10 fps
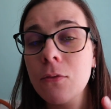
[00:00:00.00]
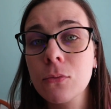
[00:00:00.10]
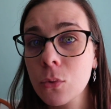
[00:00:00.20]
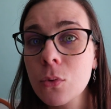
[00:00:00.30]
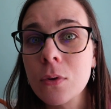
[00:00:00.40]

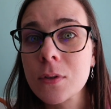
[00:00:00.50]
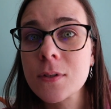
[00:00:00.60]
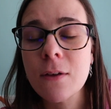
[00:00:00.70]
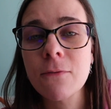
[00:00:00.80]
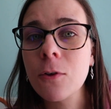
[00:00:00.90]
of
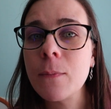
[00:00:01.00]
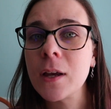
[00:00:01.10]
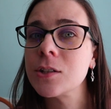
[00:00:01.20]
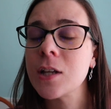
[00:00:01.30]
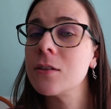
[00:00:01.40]
rules that
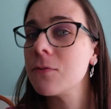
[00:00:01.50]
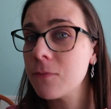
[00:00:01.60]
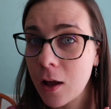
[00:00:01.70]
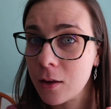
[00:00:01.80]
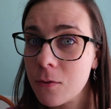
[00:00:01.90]
filmmakers had to
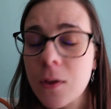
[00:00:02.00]
follow.